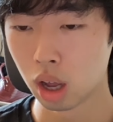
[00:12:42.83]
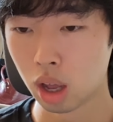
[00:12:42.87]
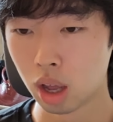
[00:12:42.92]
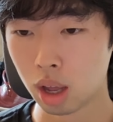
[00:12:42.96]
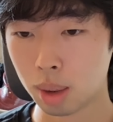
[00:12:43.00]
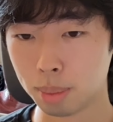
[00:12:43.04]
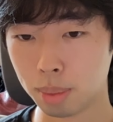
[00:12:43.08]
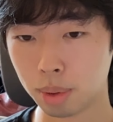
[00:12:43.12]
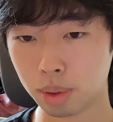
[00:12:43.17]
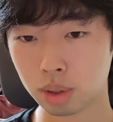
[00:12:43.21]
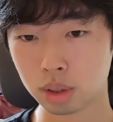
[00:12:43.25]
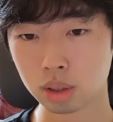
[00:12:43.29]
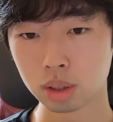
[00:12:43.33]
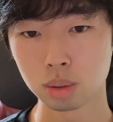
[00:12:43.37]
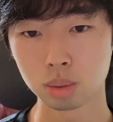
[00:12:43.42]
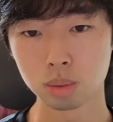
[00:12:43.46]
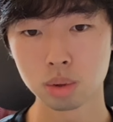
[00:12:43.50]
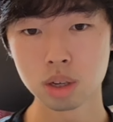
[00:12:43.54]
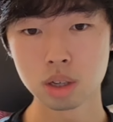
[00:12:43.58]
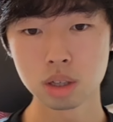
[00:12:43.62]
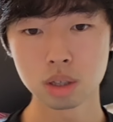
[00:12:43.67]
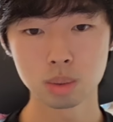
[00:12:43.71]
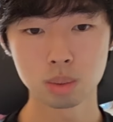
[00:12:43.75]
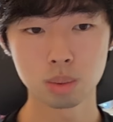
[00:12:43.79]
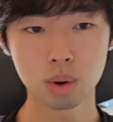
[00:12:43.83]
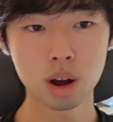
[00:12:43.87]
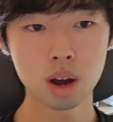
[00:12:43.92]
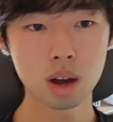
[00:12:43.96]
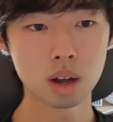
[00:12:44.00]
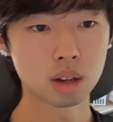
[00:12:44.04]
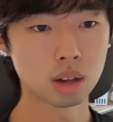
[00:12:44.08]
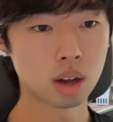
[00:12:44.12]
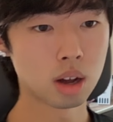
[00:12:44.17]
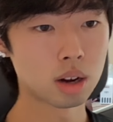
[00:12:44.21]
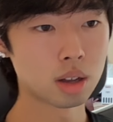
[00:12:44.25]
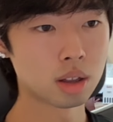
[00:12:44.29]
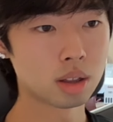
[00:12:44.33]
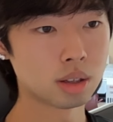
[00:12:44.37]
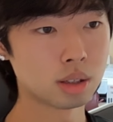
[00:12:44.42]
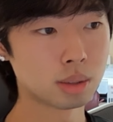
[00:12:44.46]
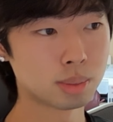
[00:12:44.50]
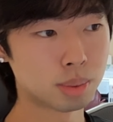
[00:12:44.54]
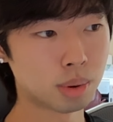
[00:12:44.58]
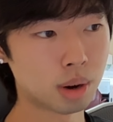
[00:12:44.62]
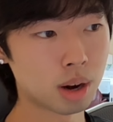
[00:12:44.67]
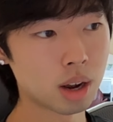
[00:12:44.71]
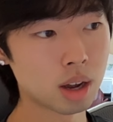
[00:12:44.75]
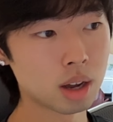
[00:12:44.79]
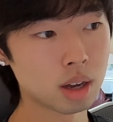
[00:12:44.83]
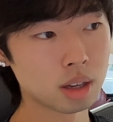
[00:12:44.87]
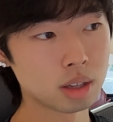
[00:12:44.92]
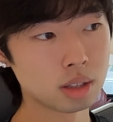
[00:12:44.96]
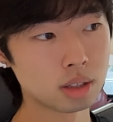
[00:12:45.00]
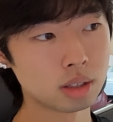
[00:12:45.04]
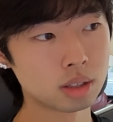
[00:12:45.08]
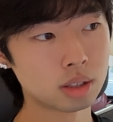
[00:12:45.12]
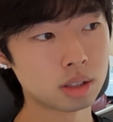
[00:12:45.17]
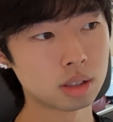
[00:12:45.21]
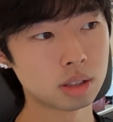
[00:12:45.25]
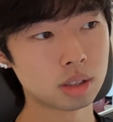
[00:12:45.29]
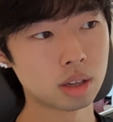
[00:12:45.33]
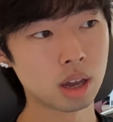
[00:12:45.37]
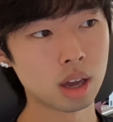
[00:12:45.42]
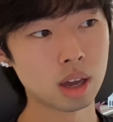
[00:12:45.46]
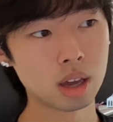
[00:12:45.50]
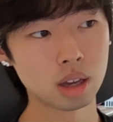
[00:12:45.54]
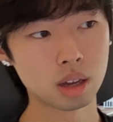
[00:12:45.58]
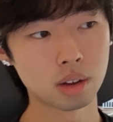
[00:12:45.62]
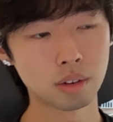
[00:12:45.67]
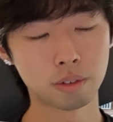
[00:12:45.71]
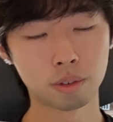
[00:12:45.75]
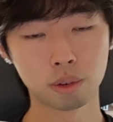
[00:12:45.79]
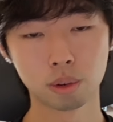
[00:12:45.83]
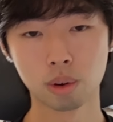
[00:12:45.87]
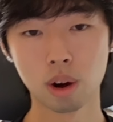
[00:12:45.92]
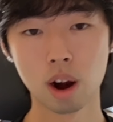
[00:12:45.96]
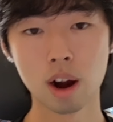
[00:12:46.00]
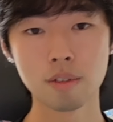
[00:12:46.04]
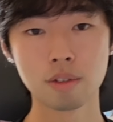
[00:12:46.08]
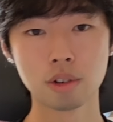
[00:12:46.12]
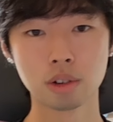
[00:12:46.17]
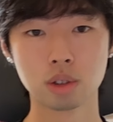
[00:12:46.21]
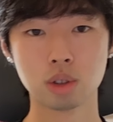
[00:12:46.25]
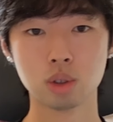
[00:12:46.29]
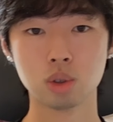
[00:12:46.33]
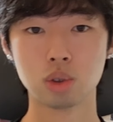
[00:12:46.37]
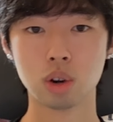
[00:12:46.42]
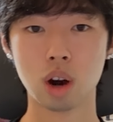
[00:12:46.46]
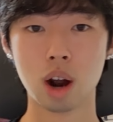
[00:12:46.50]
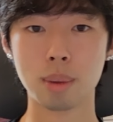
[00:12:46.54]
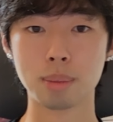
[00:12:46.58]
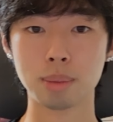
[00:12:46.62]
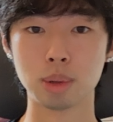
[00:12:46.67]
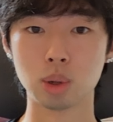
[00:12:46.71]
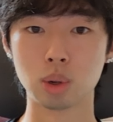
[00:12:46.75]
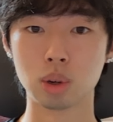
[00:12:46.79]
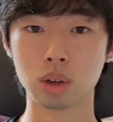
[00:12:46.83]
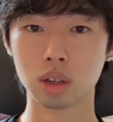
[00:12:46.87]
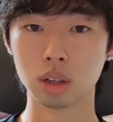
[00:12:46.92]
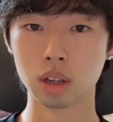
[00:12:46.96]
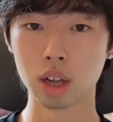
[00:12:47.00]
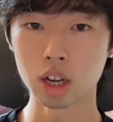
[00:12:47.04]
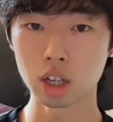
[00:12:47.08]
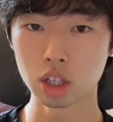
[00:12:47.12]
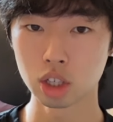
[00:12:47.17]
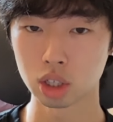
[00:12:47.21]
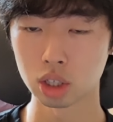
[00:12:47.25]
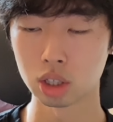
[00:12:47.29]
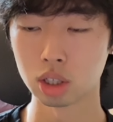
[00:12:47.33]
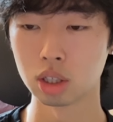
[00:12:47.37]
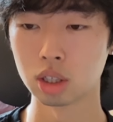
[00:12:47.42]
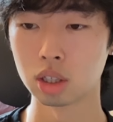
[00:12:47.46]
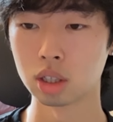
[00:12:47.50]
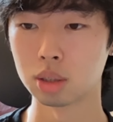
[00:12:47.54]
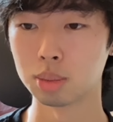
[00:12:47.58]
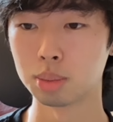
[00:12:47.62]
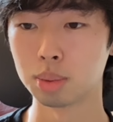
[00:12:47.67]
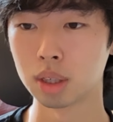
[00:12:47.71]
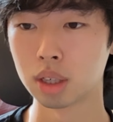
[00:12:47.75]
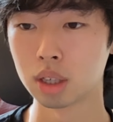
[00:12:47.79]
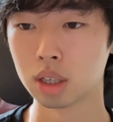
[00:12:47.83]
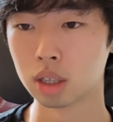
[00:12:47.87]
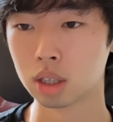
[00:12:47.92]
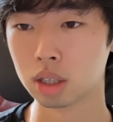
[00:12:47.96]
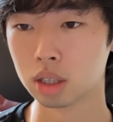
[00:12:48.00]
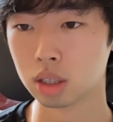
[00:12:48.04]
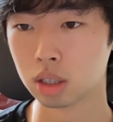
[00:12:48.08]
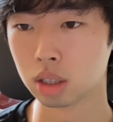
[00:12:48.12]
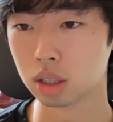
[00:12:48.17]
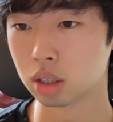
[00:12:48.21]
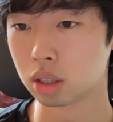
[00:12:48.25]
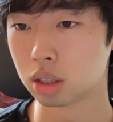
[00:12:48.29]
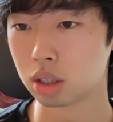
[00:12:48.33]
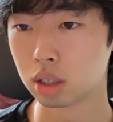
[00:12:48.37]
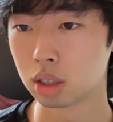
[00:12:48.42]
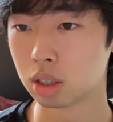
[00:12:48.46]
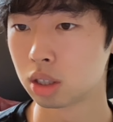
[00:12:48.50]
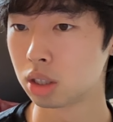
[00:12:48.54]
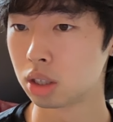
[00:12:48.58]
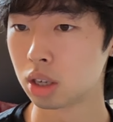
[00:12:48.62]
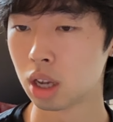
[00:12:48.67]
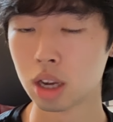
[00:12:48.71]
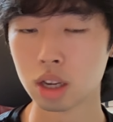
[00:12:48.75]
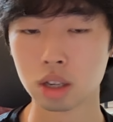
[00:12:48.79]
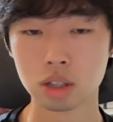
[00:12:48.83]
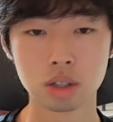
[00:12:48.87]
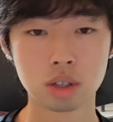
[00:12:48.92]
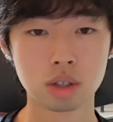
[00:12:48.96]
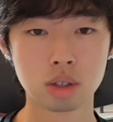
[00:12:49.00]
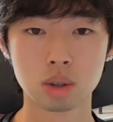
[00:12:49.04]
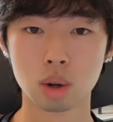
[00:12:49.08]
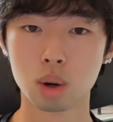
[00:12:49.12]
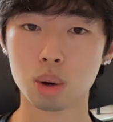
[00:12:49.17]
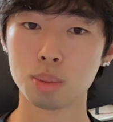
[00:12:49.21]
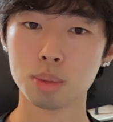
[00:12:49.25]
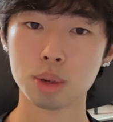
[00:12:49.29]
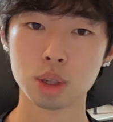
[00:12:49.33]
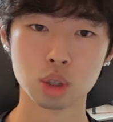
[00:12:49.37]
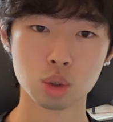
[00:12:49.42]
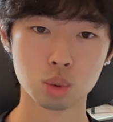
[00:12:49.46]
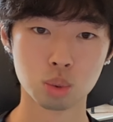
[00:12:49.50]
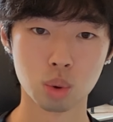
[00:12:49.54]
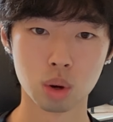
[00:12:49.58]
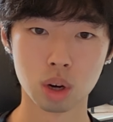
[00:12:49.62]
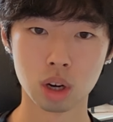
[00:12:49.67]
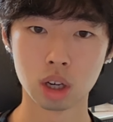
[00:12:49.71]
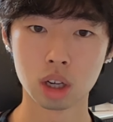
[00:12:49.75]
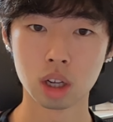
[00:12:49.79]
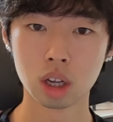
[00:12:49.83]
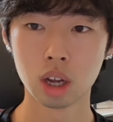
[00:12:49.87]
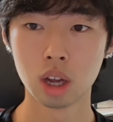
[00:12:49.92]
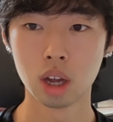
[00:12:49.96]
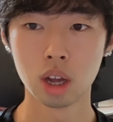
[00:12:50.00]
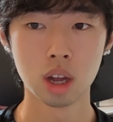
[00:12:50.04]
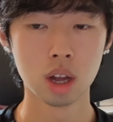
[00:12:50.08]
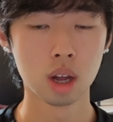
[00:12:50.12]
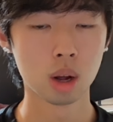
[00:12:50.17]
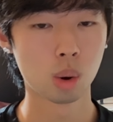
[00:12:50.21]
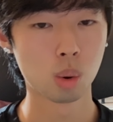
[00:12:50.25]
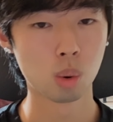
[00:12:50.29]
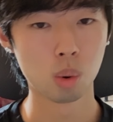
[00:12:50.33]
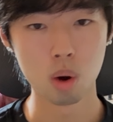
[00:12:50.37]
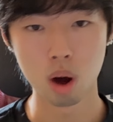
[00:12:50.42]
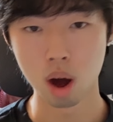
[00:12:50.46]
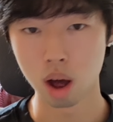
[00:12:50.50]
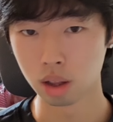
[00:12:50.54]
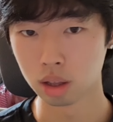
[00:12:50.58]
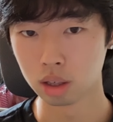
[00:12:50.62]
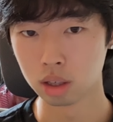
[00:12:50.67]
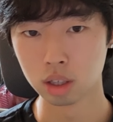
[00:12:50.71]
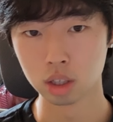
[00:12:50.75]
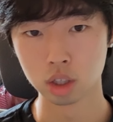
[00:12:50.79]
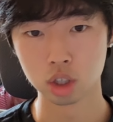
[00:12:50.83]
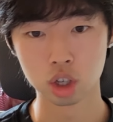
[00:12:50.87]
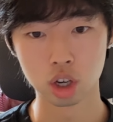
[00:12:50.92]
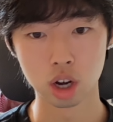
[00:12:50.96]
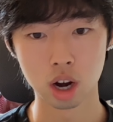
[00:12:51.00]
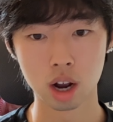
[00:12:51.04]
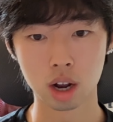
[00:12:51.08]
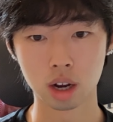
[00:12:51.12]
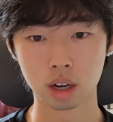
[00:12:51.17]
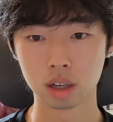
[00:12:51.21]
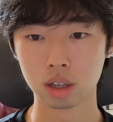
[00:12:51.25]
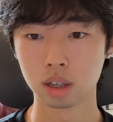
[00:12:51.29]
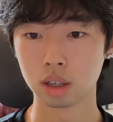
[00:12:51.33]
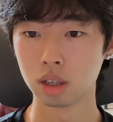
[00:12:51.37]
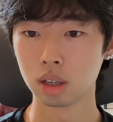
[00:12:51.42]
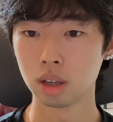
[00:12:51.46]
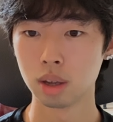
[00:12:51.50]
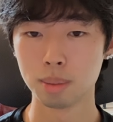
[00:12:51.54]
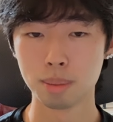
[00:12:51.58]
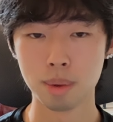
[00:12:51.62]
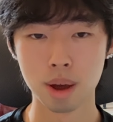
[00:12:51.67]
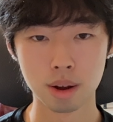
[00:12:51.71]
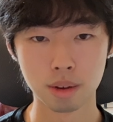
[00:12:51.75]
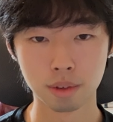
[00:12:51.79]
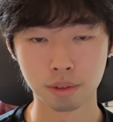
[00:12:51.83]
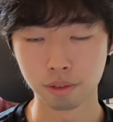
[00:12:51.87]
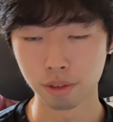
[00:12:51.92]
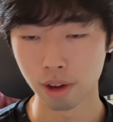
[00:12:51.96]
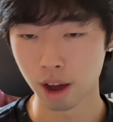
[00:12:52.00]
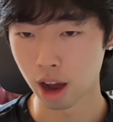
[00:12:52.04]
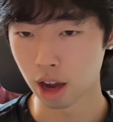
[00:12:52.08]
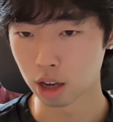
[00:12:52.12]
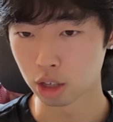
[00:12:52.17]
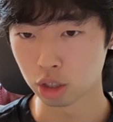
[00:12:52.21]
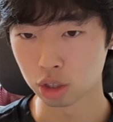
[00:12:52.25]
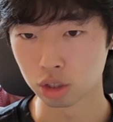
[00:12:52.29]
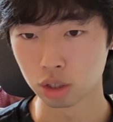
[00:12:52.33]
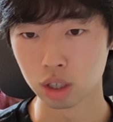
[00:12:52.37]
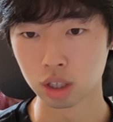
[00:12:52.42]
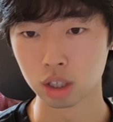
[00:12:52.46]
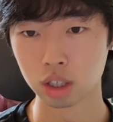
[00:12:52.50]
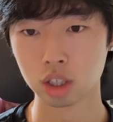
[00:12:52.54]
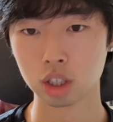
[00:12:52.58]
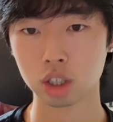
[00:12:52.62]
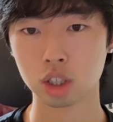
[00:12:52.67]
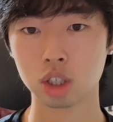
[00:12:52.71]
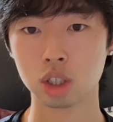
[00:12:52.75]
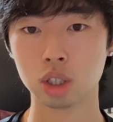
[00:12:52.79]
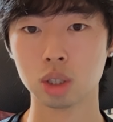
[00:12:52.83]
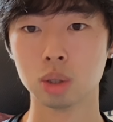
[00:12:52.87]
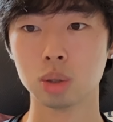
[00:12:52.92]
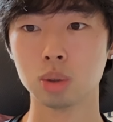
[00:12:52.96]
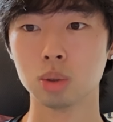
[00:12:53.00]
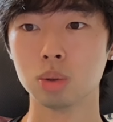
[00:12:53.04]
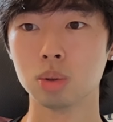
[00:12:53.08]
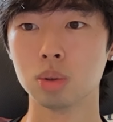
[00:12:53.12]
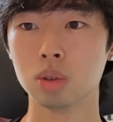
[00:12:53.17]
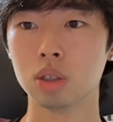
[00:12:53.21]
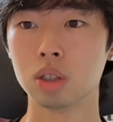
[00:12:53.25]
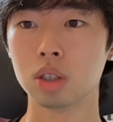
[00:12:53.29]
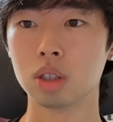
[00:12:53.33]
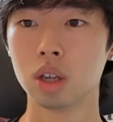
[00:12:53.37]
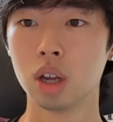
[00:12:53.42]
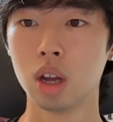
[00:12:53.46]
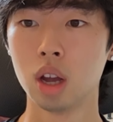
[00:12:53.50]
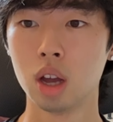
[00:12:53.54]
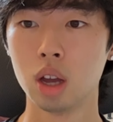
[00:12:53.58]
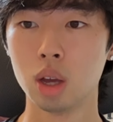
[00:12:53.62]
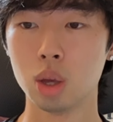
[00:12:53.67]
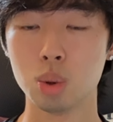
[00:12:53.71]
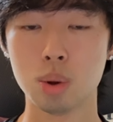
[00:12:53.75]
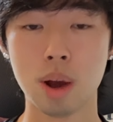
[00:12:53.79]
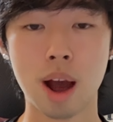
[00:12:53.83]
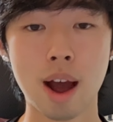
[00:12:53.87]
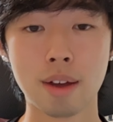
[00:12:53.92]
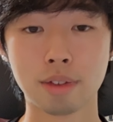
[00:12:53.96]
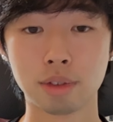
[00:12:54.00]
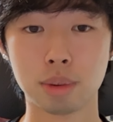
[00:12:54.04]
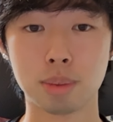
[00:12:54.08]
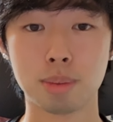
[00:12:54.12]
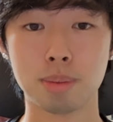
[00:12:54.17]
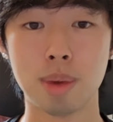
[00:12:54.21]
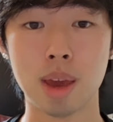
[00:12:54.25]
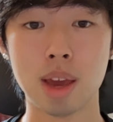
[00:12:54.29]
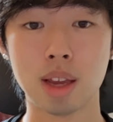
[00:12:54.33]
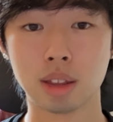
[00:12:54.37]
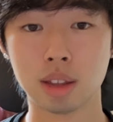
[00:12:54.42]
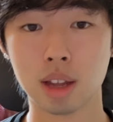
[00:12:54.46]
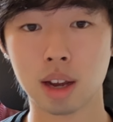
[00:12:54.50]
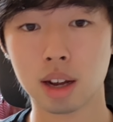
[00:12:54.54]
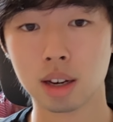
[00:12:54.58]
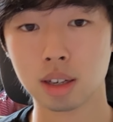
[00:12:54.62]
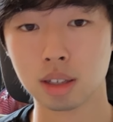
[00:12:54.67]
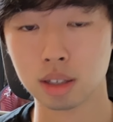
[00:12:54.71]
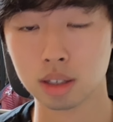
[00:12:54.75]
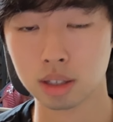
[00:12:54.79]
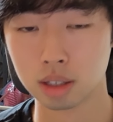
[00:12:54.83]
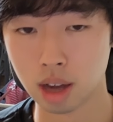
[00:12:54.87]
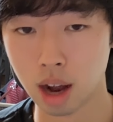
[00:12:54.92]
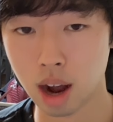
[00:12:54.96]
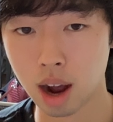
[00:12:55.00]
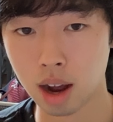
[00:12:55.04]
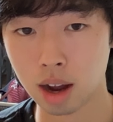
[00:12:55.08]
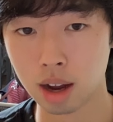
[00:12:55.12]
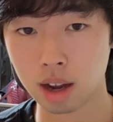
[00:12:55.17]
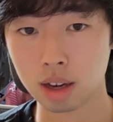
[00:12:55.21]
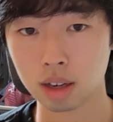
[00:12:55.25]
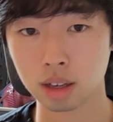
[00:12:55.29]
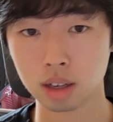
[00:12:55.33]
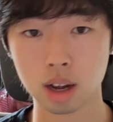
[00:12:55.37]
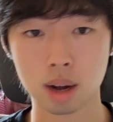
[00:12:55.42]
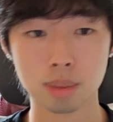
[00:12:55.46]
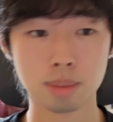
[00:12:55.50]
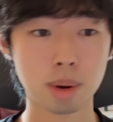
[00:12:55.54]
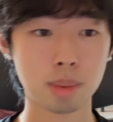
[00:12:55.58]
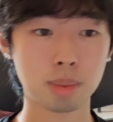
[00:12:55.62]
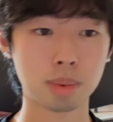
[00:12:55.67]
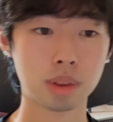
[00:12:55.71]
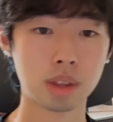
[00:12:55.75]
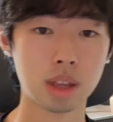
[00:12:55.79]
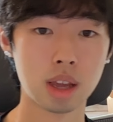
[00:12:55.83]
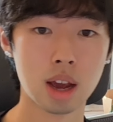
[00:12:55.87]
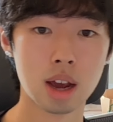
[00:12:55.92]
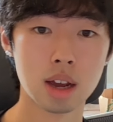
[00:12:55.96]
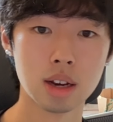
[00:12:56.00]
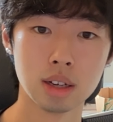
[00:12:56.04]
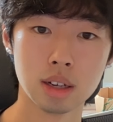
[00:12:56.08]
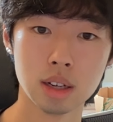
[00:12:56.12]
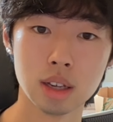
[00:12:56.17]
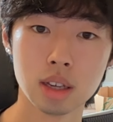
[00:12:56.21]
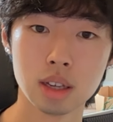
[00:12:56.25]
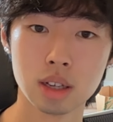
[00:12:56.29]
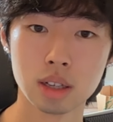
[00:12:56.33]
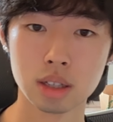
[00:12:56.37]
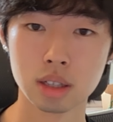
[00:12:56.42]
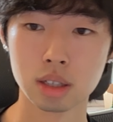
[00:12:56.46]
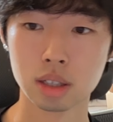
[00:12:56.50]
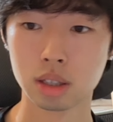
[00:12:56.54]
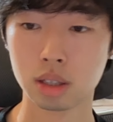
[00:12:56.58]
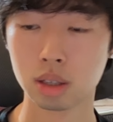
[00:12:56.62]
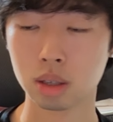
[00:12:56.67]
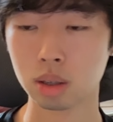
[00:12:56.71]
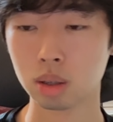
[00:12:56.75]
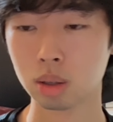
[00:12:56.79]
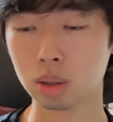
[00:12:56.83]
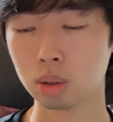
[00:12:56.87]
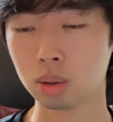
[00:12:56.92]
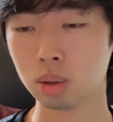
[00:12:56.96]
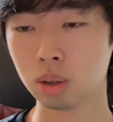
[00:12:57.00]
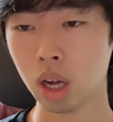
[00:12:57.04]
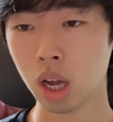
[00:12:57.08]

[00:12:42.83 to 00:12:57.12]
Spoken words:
But there's a reason why a lot of these brands take forever to drop new collections, is because it takes so much work, quality check, manufacturing issues. You have to make that design, come up with the ideas too.